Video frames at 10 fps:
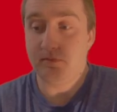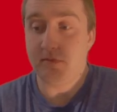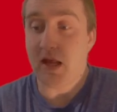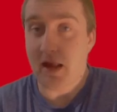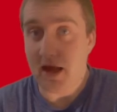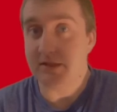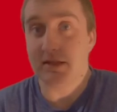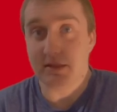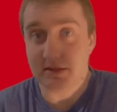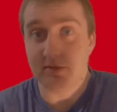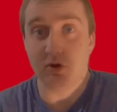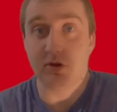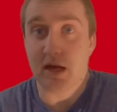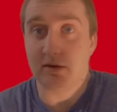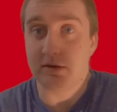that has a similar
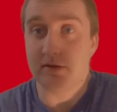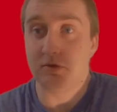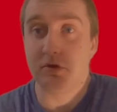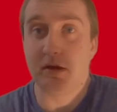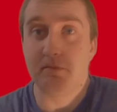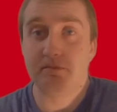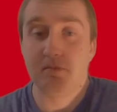talent level to them.